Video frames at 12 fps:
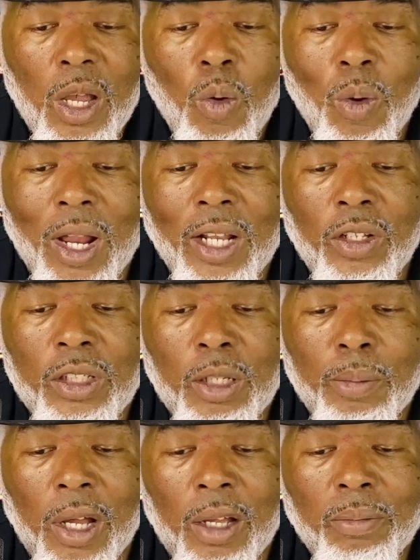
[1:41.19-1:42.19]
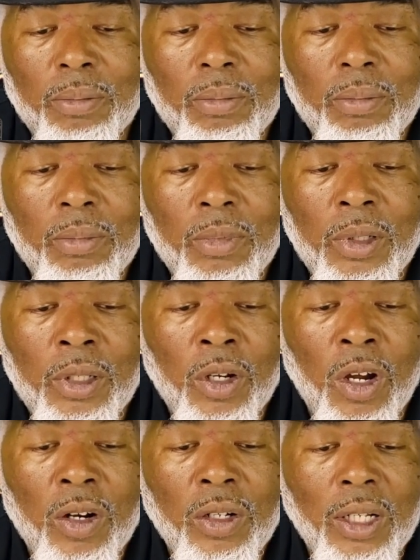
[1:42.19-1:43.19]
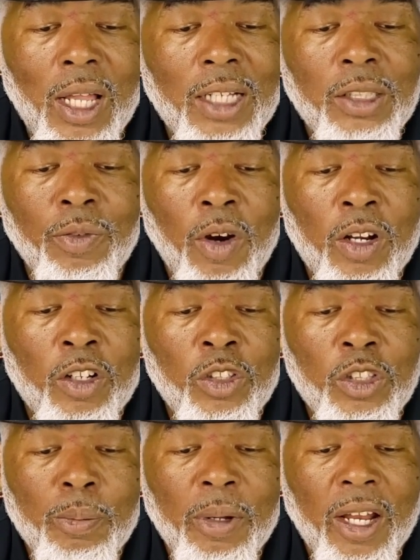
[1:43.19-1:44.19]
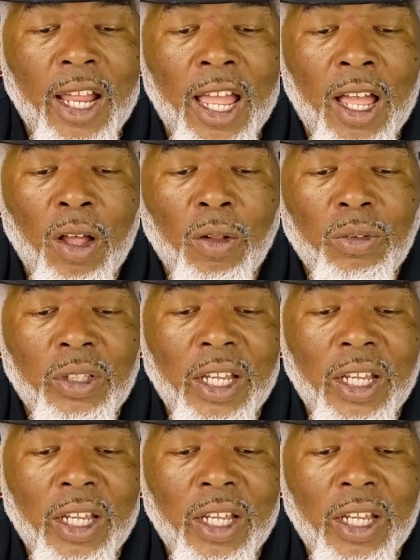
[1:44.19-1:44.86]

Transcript: When I look them up, there are lots of articles about how